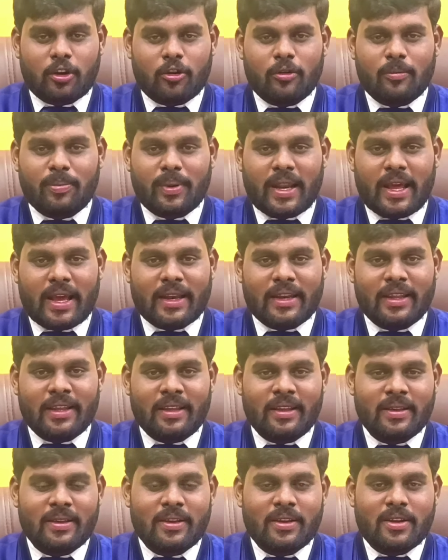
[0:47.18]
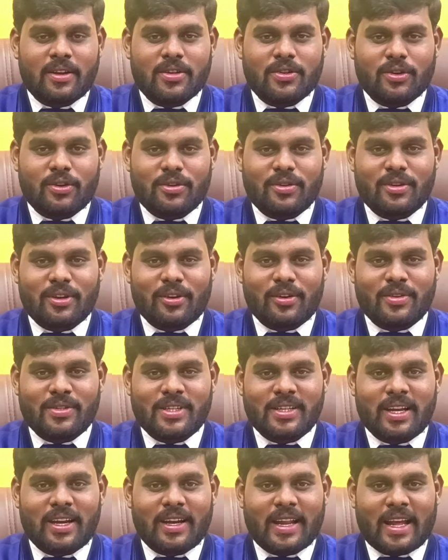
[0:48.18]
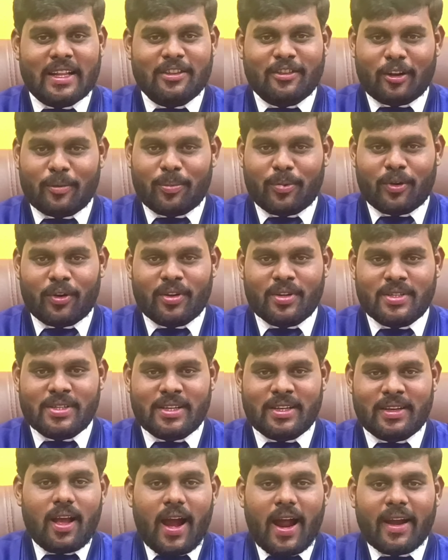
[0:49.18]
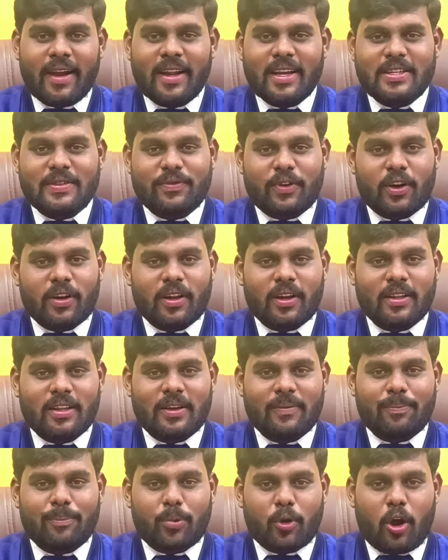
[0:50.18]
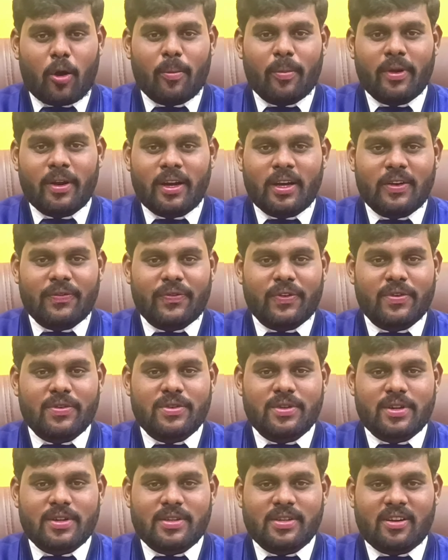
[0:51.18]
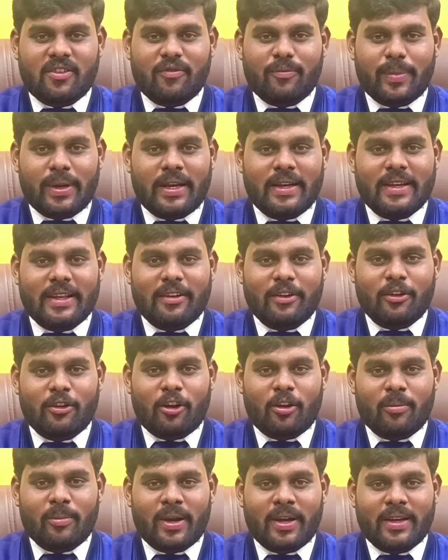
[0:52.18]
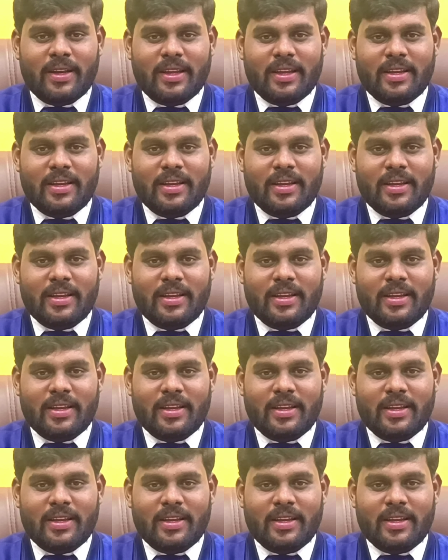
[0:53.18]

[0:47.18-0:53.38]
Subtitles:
town planning, sociology and anthropology. And next, what are the prominent features of built environment